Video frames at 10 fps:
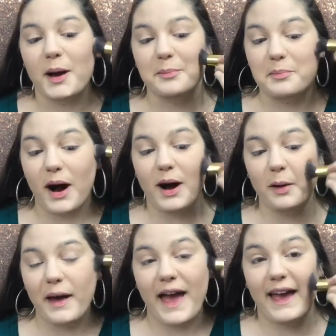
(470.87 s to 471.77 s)

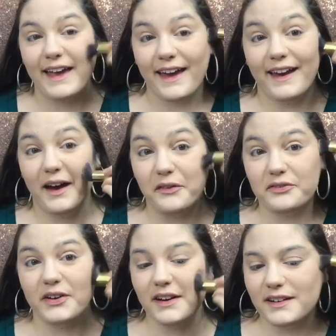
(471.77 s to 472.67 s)
bomb
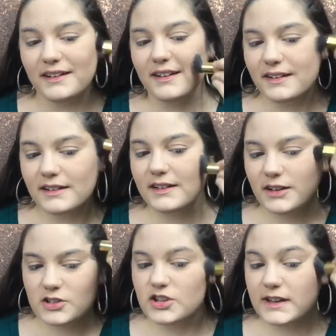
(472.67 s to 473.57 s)
AF
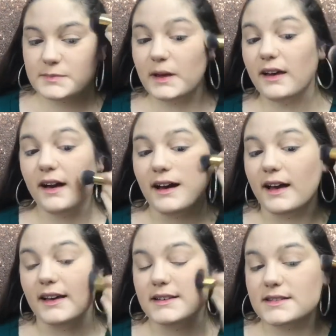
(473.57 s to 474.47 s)
just
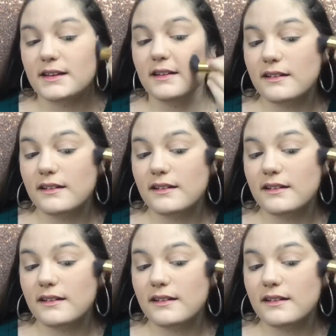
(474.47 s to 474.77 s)
because